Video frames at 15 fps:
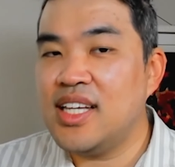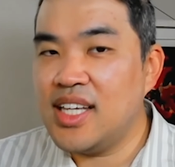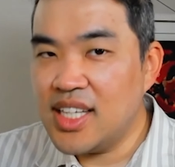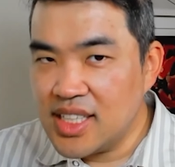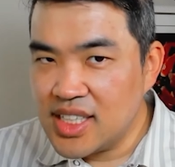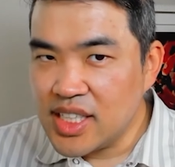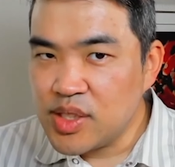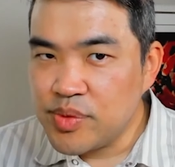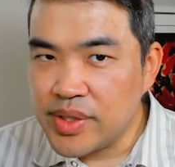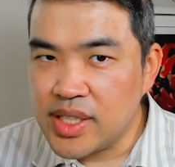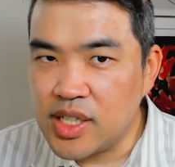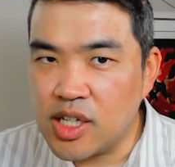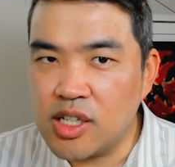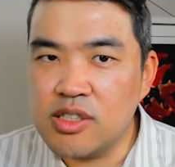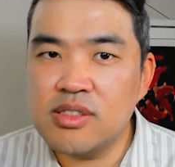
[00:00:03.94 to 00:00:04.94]
In this
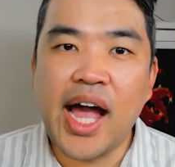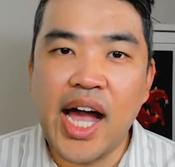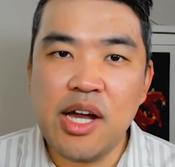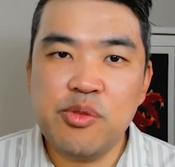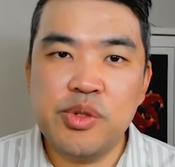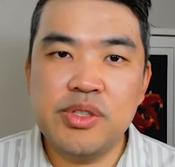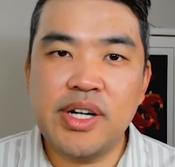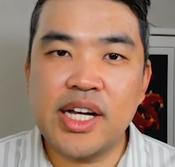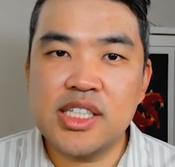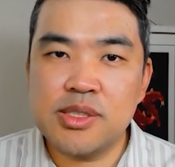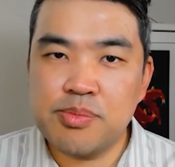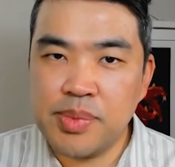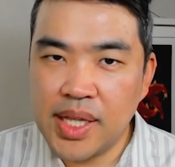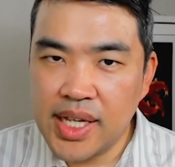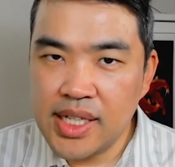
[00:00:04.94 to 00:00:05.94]
video, I will
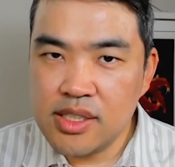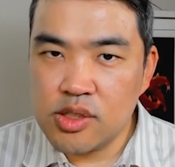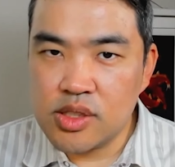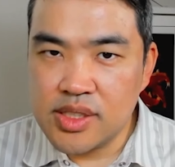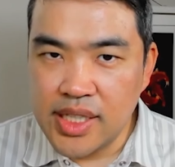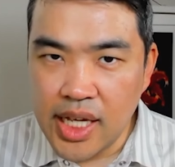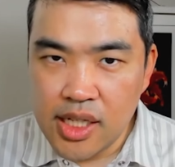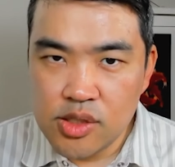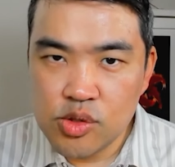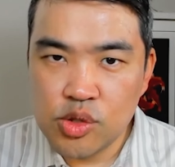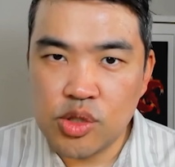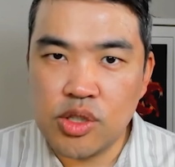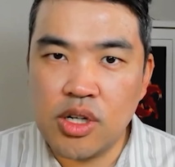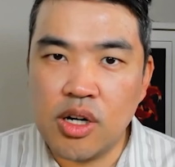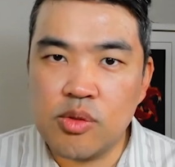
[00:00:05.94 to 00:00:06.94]
explain the
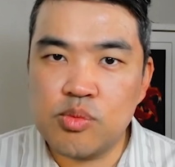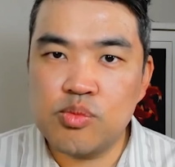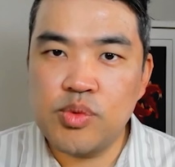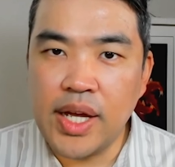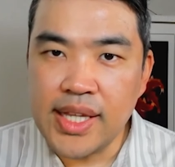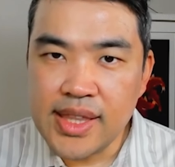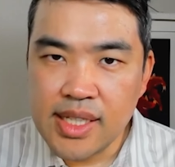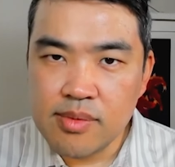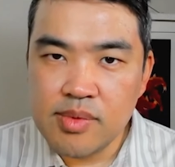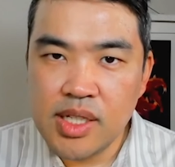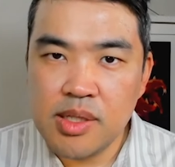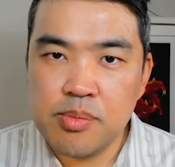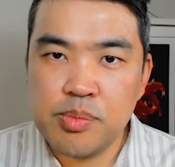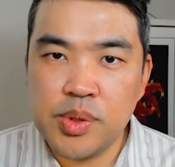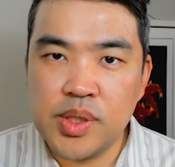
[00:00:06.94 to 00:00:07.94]
danger of
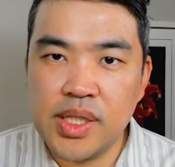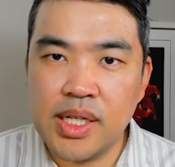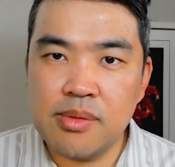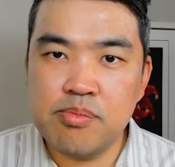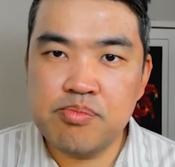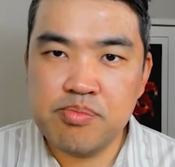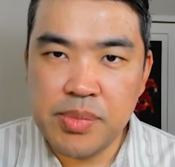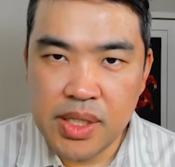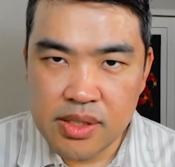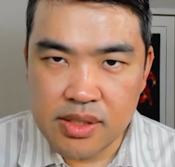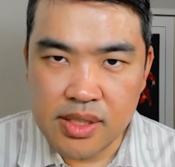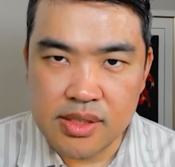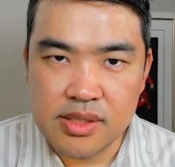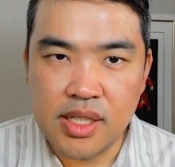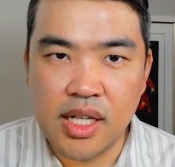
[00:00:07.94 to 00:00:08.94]
randomly putting
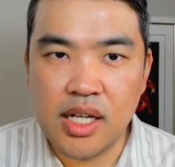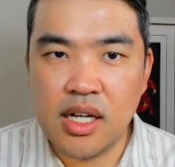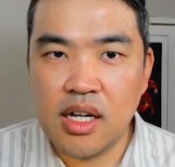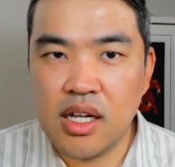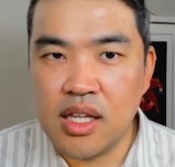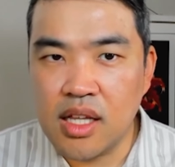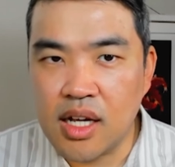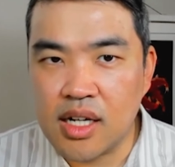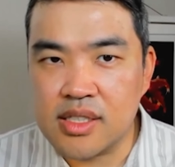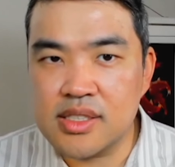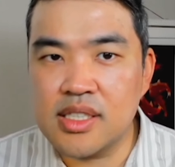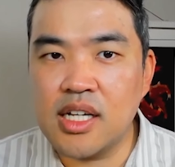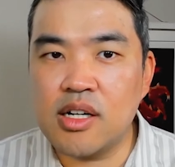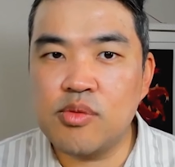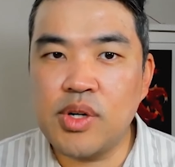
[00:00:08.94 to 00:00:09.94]
mirrors and
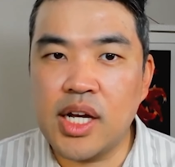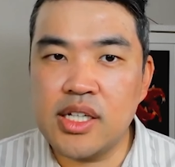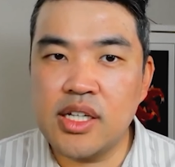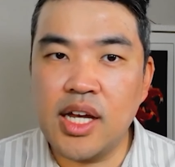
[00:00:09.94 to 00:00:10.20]
clocks around your